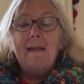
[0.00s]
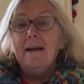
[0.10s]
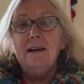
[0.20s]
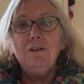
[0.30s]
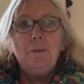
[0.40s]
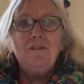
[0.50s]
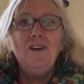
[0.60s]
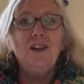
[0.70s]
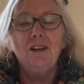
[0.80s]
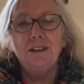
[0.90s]
If you
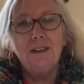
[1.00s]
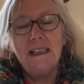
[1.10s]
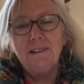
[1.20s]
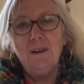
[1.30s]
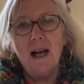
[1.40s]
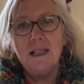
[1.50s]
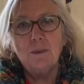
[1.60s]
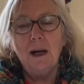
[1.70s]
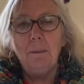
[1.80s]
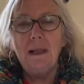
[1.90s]
prefer not to, that's fine as
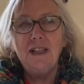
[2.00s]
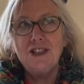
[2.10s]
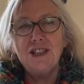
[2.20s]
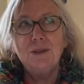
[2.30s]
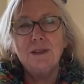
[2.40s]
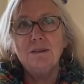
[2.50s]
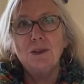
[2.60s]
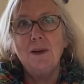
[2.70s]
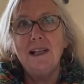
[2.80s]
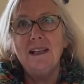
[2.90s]
well, but I just thought it was
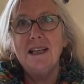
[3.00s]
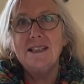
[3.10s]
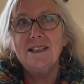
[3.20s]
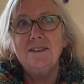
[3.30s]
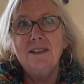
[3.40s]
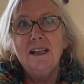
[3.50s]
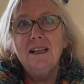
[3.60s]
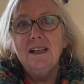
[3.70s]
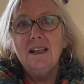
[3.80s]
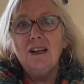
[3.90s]
quite nice to
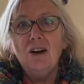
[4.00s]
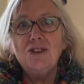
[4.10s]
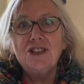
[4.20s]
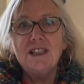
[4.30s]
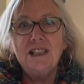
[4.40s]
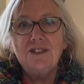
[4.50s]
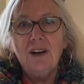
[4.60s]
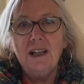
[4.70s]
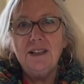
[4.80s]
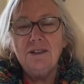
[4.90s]
consciously
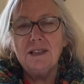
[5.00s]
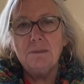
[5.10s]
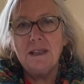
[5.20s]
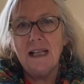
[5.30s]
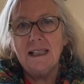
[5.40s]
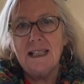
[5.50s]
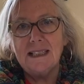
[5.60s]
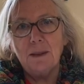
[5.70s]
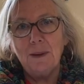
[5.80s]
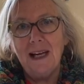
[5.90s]
try and use some techniques
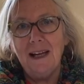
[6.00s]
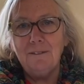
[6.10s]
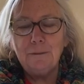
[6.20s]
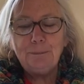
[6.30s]
that we have.